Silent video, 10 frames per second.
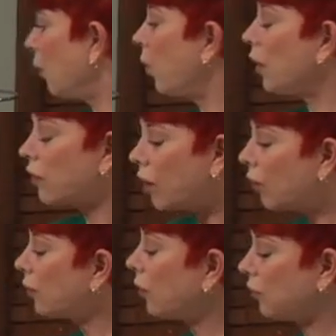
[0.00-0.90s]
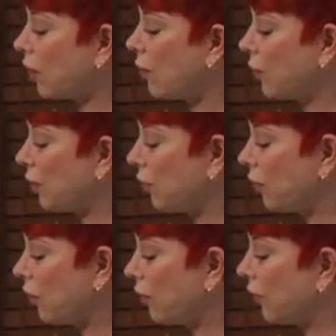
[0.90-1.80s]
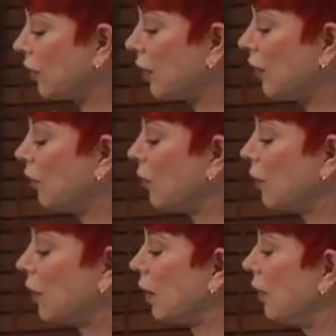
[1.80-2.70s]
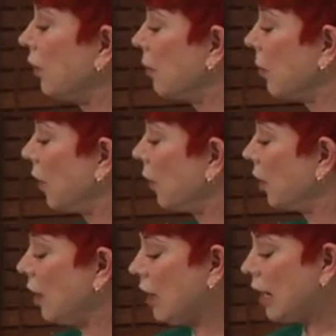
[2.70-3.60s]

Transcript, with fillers: We are going to start with the surface cleansing with cleansing milk.